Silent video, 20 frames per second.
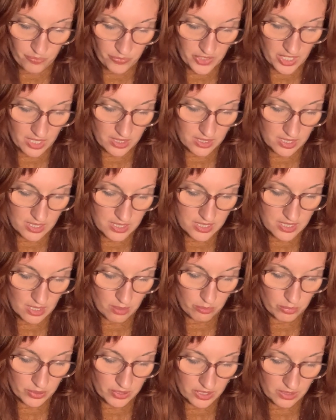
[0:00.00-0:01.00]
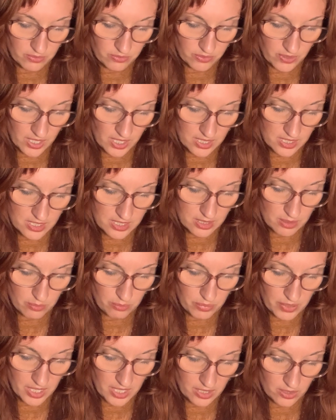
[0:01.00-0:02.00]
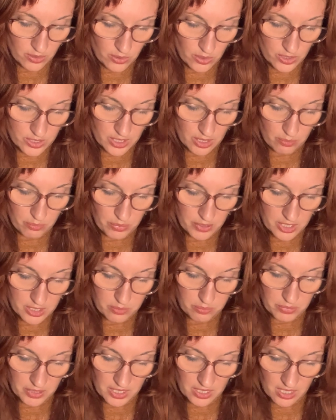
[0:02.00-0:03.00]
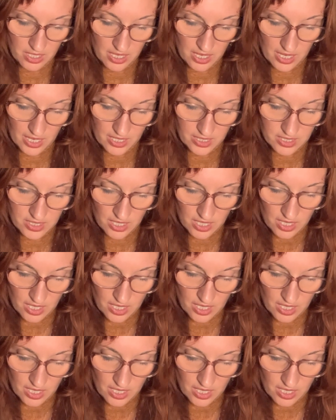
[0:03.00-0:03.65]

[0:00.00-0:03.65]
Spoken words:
and the assembly friends, being not a bit behind,